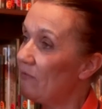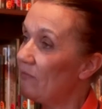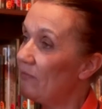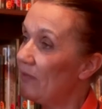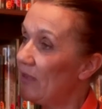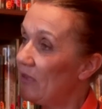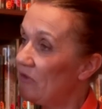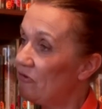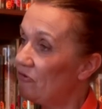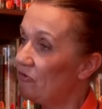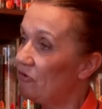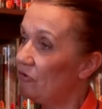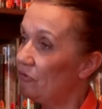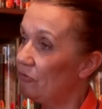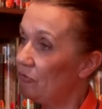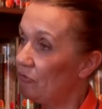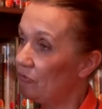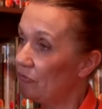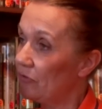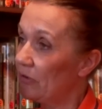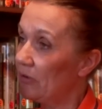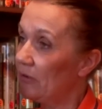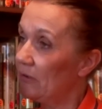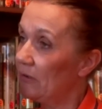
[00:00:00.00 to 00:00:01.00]
for these
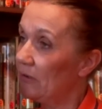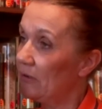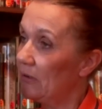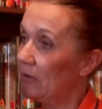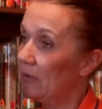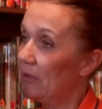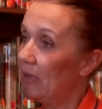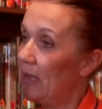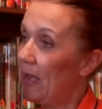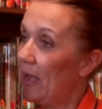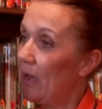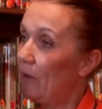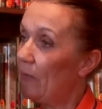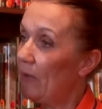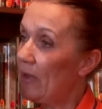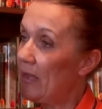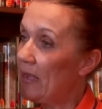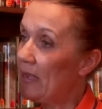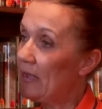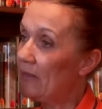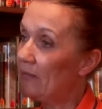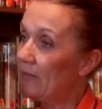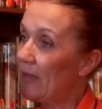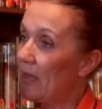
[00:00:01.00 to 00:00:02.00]
children, how
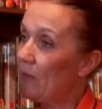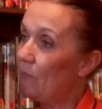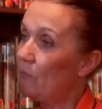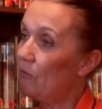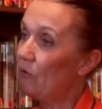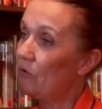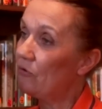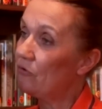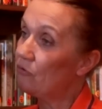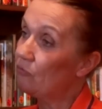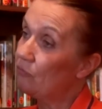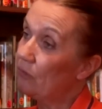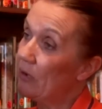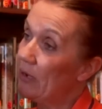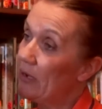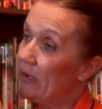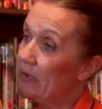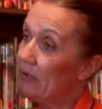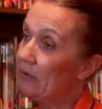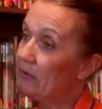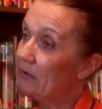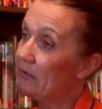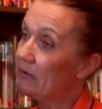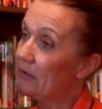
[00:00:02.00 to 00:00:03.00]
eager they were to
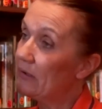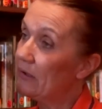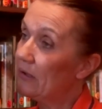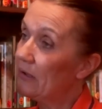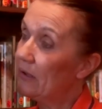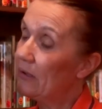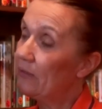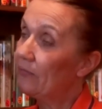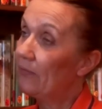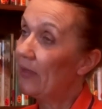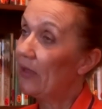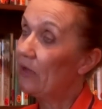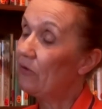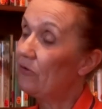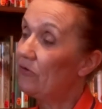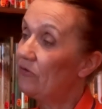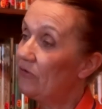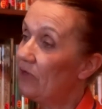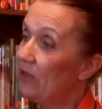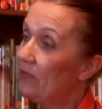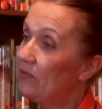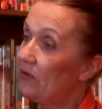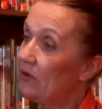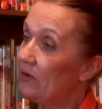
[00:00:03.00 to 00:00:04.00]
read. They could
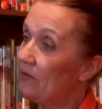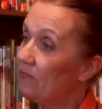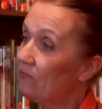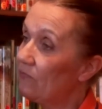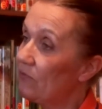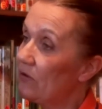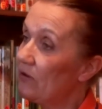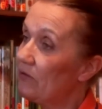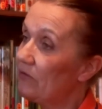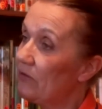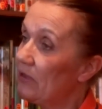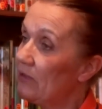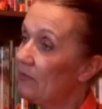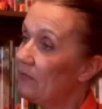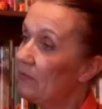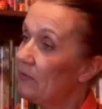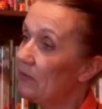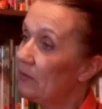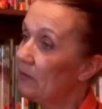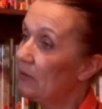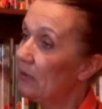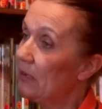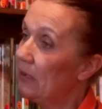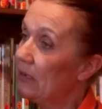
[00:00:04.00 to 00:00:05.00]
see the difference
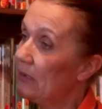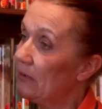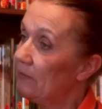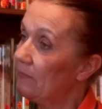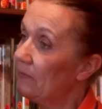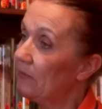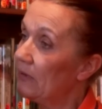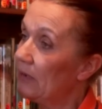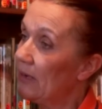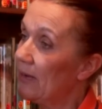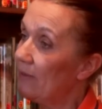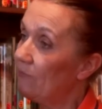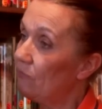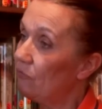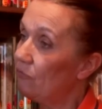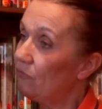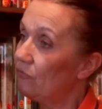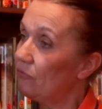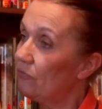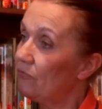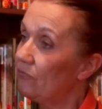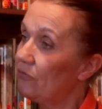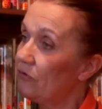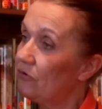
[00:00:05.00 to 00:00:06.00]
in in the
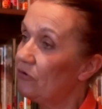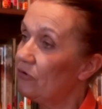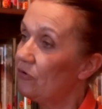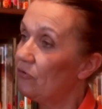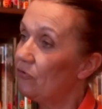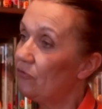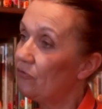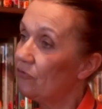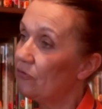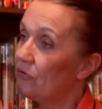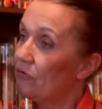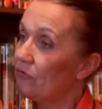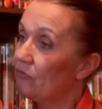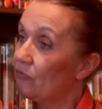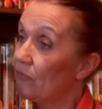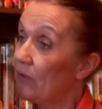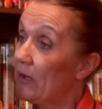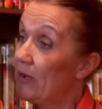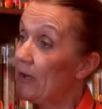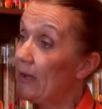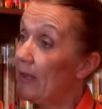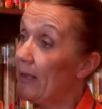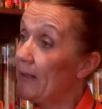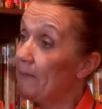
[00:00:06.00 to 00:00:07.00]
levels of the children's
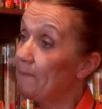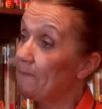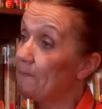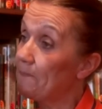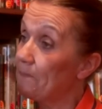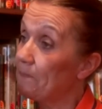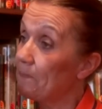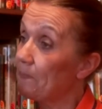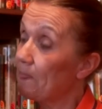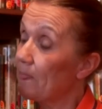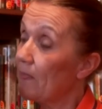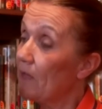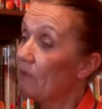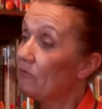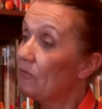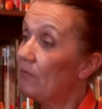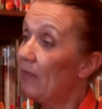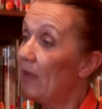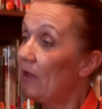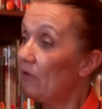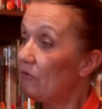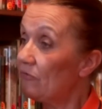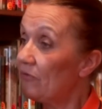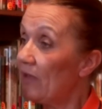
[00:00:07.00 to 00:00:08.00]
reading. So
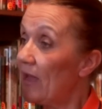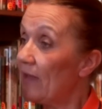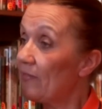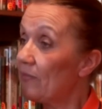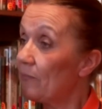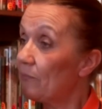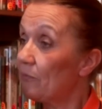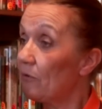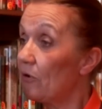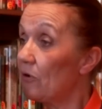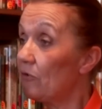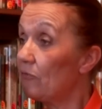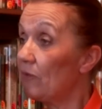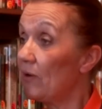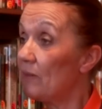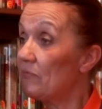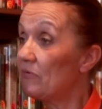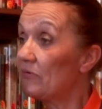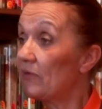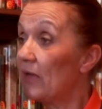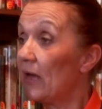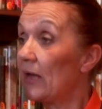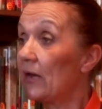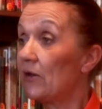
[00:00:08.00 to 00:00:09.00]
that was how the program
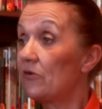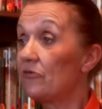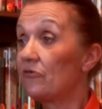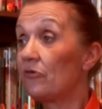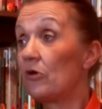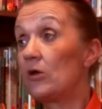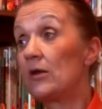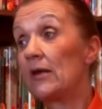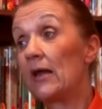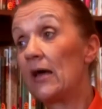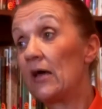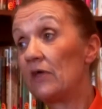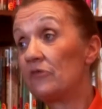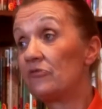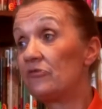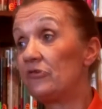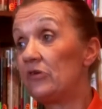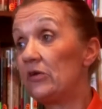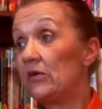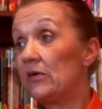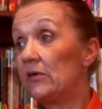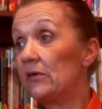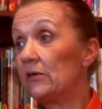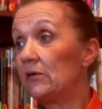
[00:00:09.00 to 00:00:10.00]
started. So
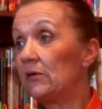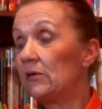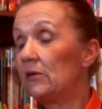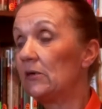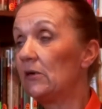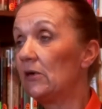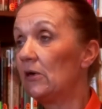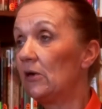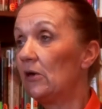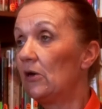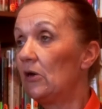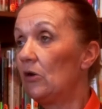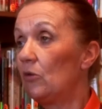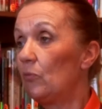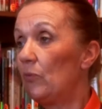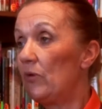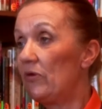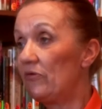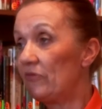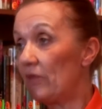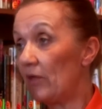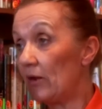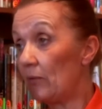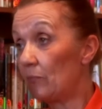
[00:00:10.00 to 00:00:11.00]
last year,
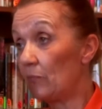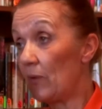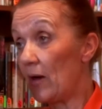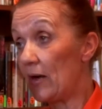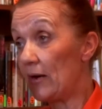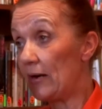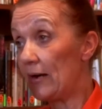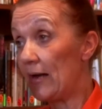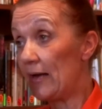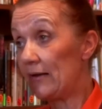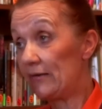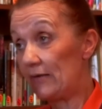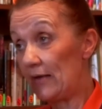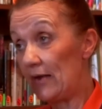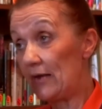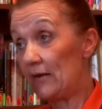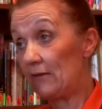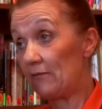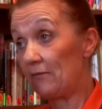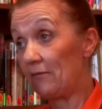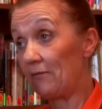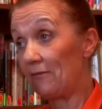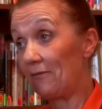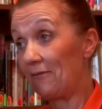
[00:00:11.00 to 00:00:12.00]
we celebrated our
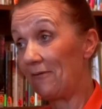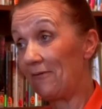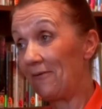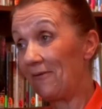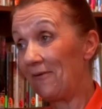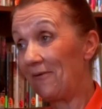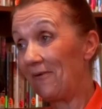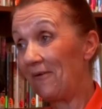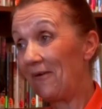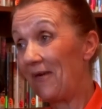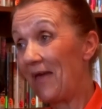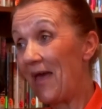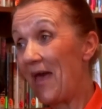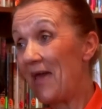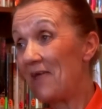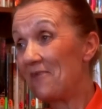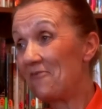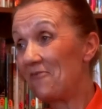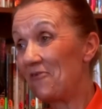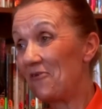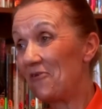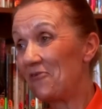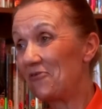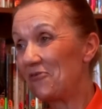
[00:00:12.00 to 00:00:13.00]
tenth
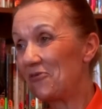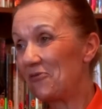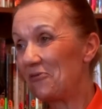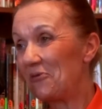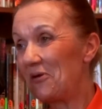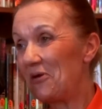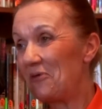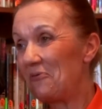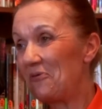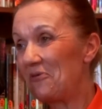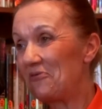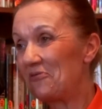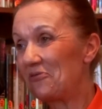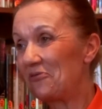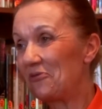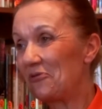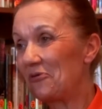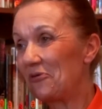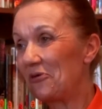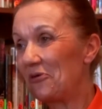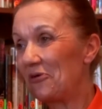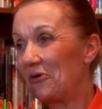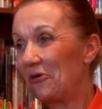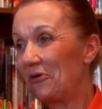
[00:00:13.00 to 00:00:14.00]
anniversary with
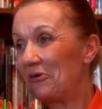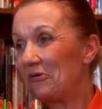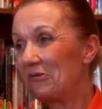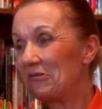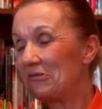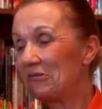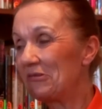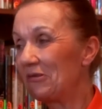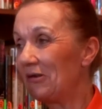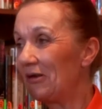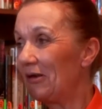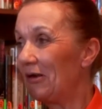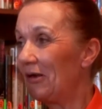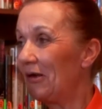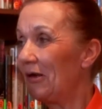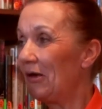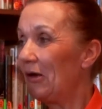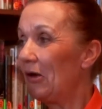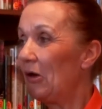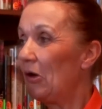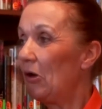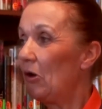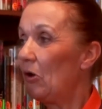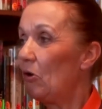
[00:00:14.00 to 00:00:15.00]
Story Dogs.
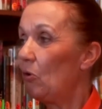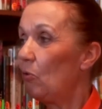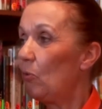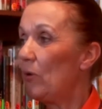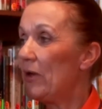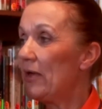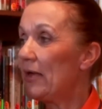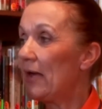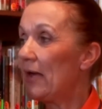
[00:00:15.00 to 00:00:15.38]
We